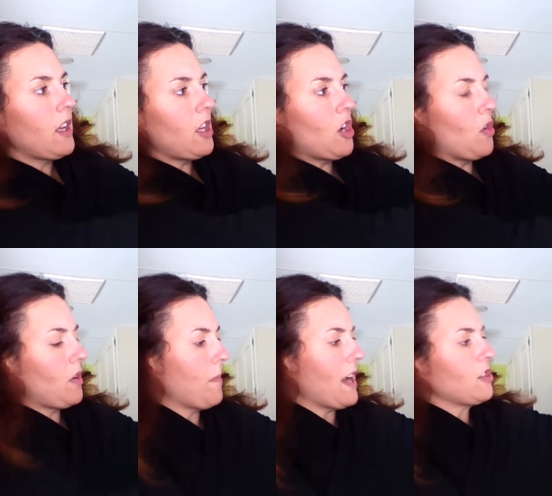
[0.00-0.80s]
you know,
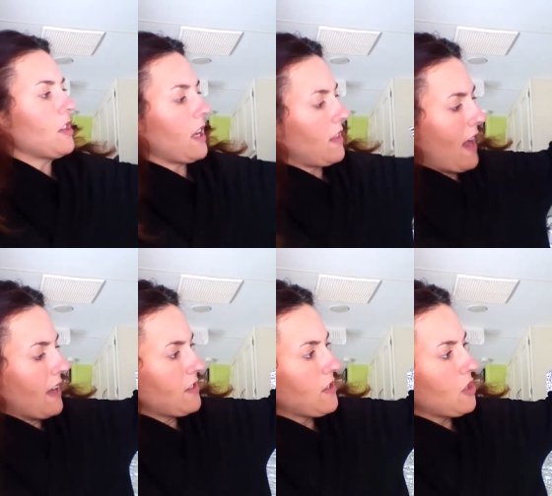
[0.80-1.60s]
imagine like
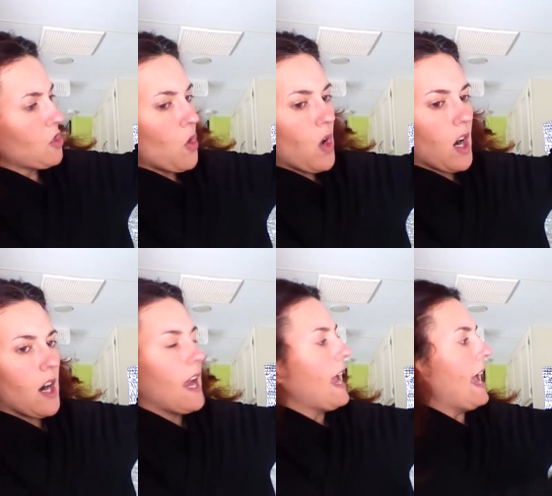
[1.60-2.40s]
that's the door,
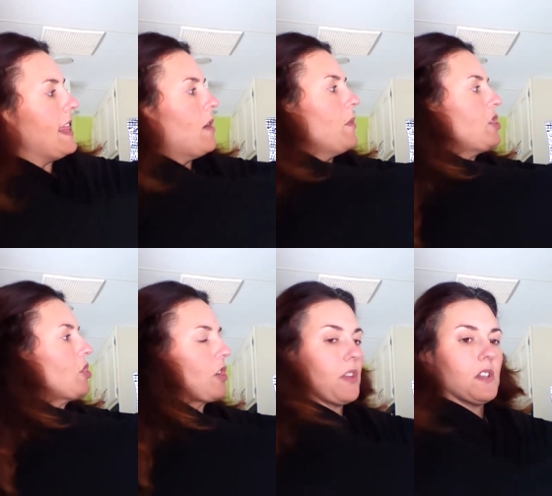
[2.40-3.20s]
and then we
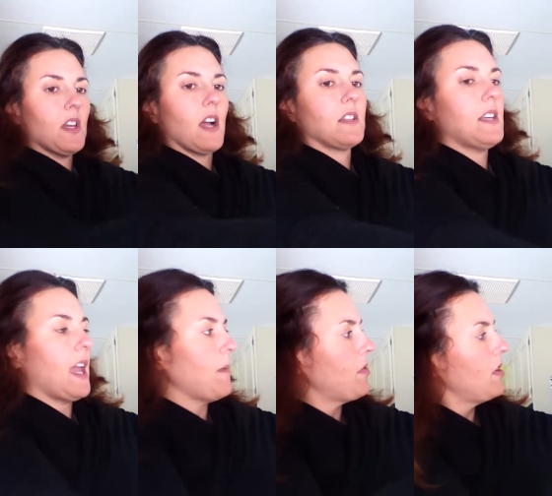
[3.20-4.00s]
took the tuck
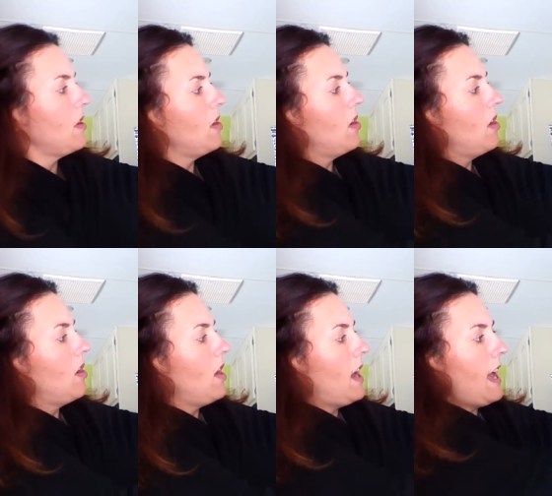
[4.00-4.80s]
tape
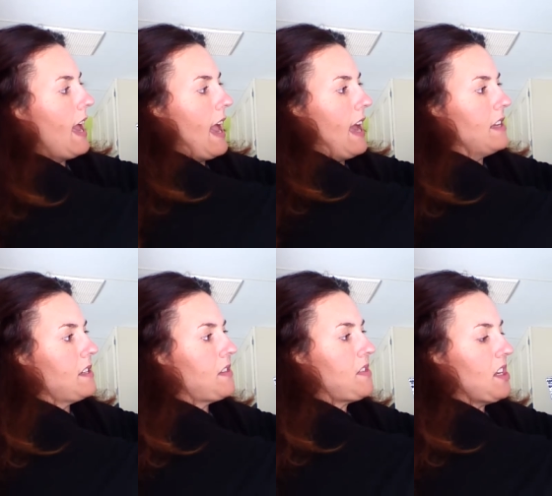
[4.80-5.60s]
and
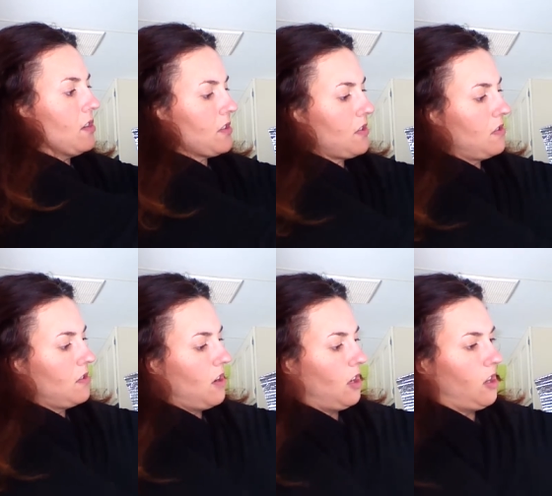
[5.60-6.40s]
sealed
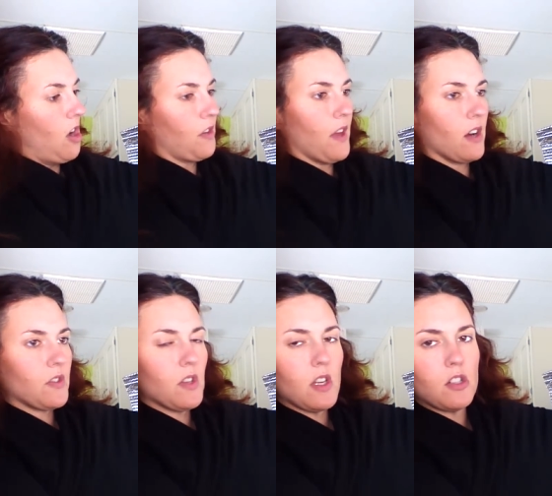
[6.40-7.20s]
along there.
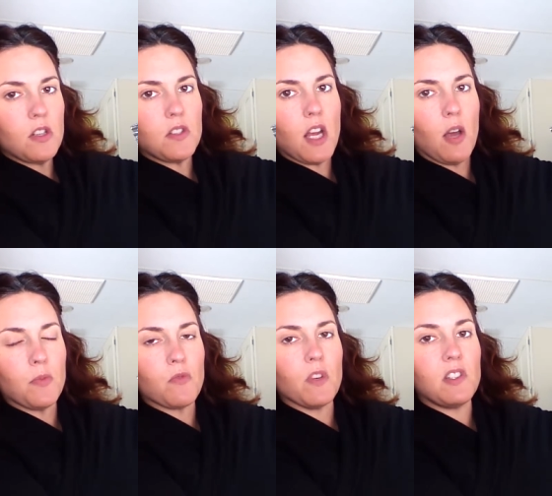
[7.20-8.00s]
So that just
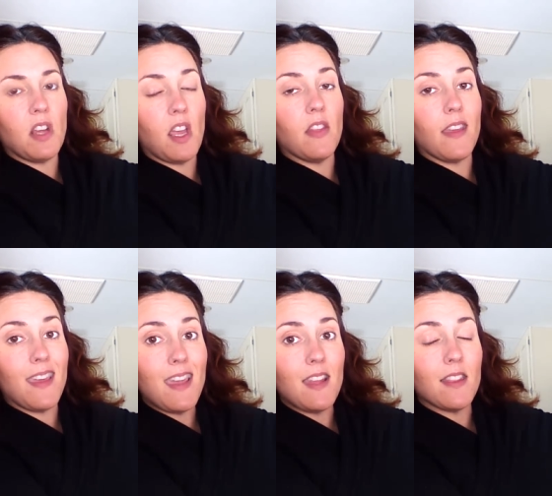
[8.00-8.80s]
helps retain the
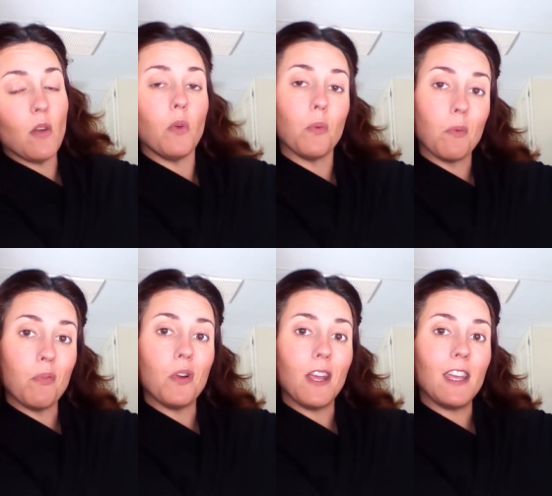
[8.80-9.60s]
heat that we were
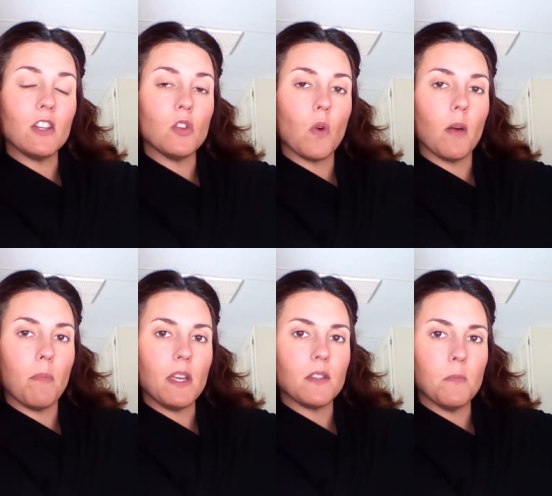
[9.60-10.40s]
putting into our
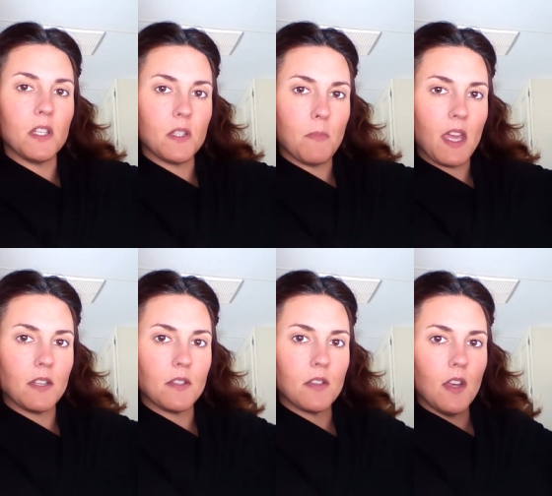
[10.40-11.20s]
basement
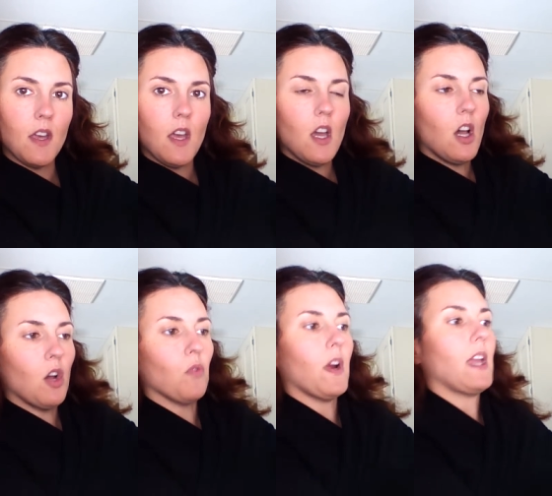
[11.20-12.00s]
space.
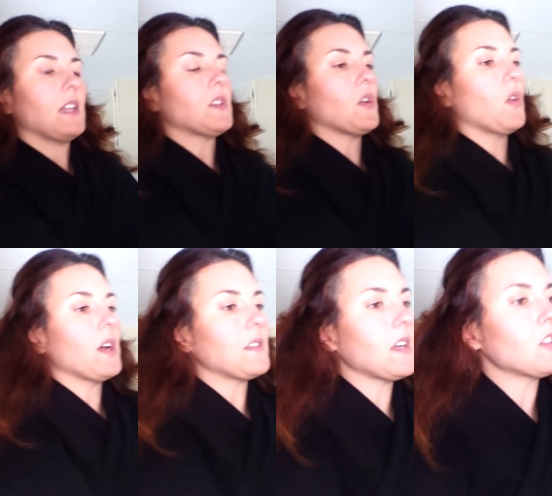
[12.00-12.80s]
All right, so
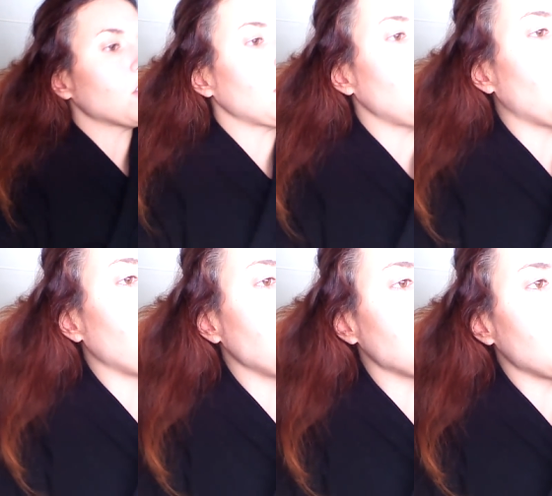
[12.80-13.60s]
essentially what
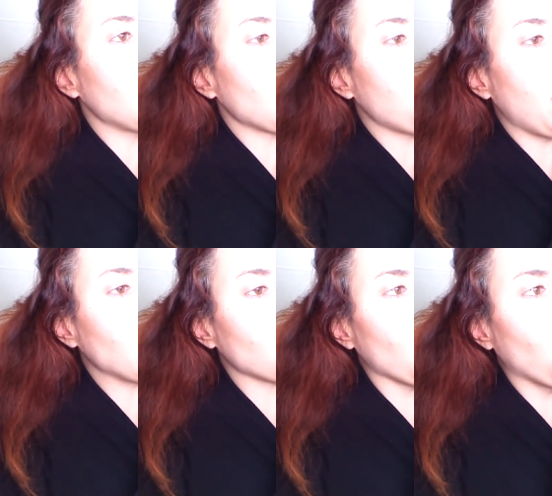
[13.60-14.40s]
we did in our
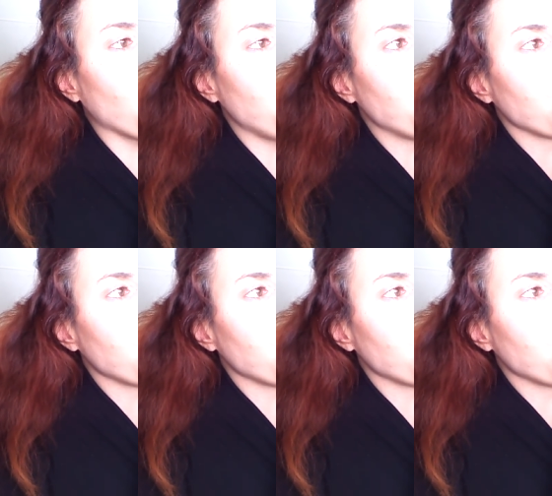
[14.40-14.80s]
bedroom,